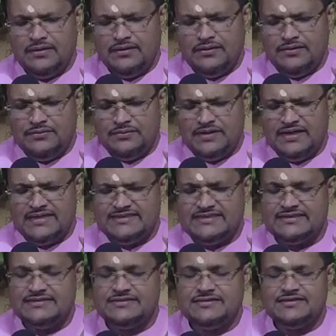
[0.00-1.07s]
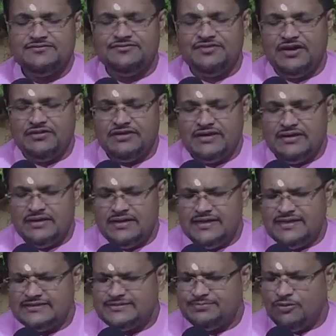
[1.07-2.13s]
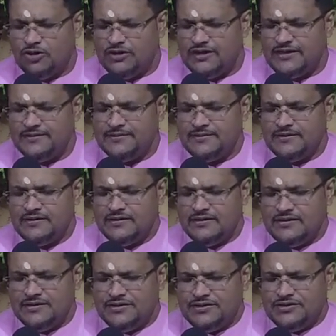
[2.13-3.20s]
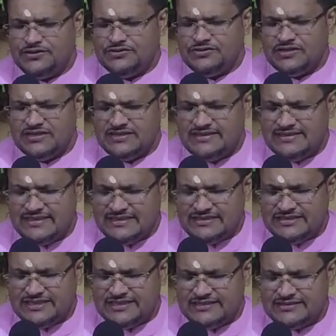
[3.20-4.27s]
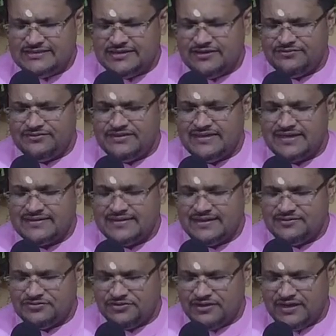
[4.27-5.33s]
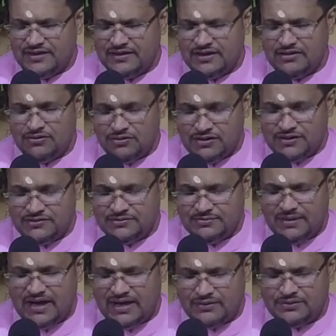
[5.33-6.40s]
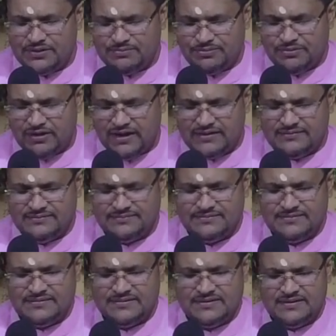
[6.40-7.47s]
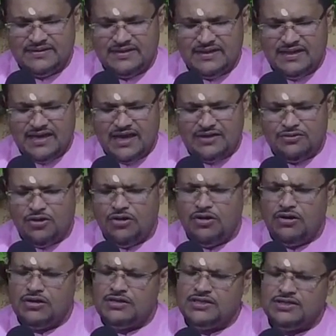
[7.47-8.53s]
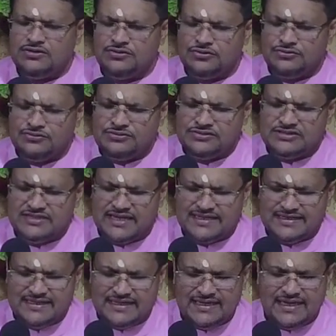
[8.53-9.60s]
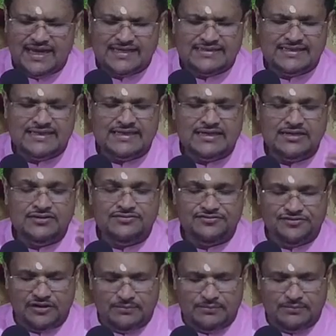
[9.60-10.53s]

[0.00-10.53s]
We listened very early this morning to the teachings of Dattatreya according to Bhagavad Puran and all the gurus that he had learned from.